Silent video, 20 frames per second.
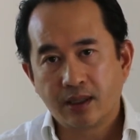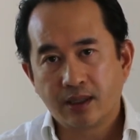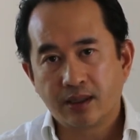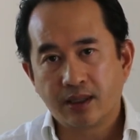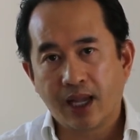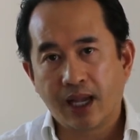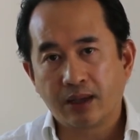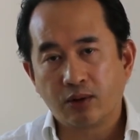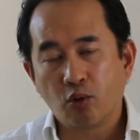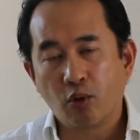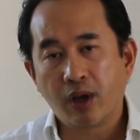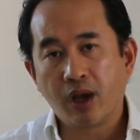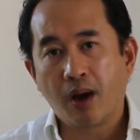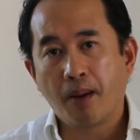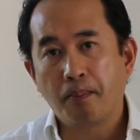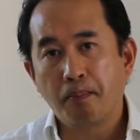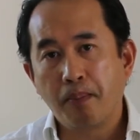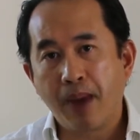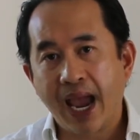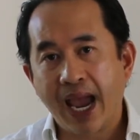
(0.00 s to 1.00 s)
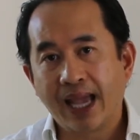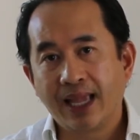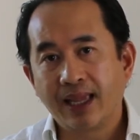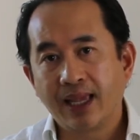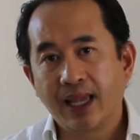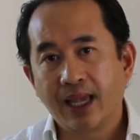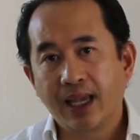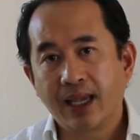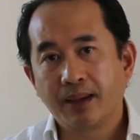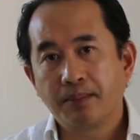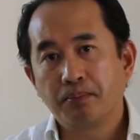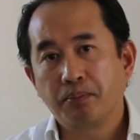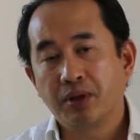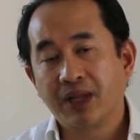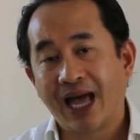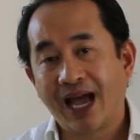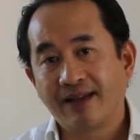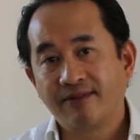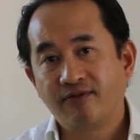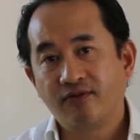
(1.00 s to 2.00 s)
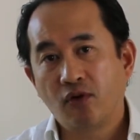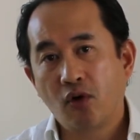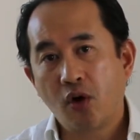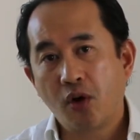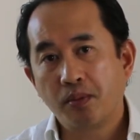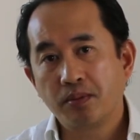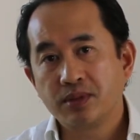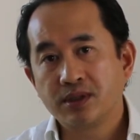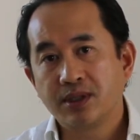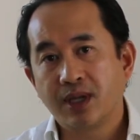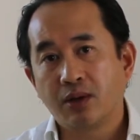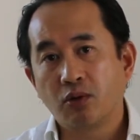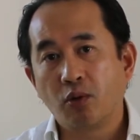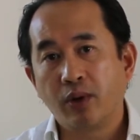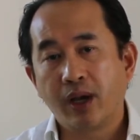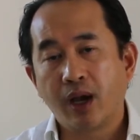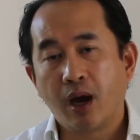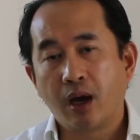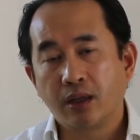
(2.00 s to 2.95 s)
That we are banning platforms that we